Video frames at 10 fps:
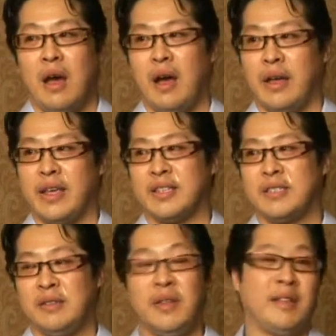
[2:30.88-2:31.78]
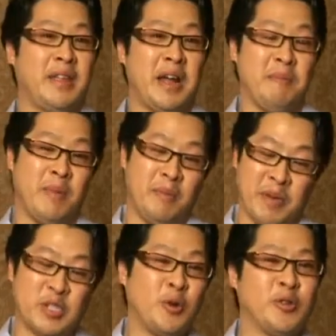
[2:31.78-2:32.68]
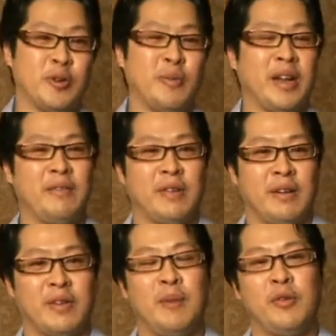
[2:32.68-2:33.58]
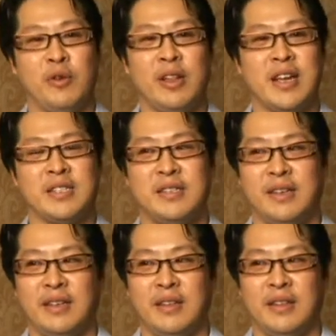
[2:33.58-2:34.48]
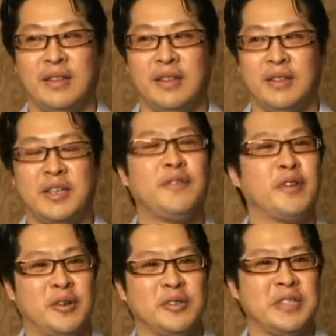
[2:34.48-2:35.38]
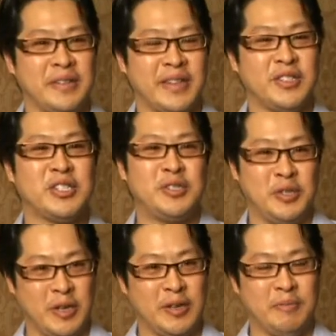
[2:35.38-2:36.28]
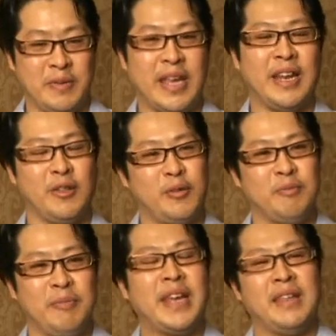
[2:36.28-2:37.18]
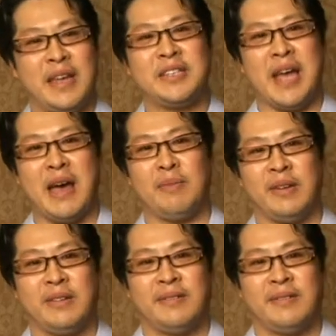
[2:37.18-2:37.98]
I guess not that I'm much older, but I've come to realize the difficulty in just making that to happen.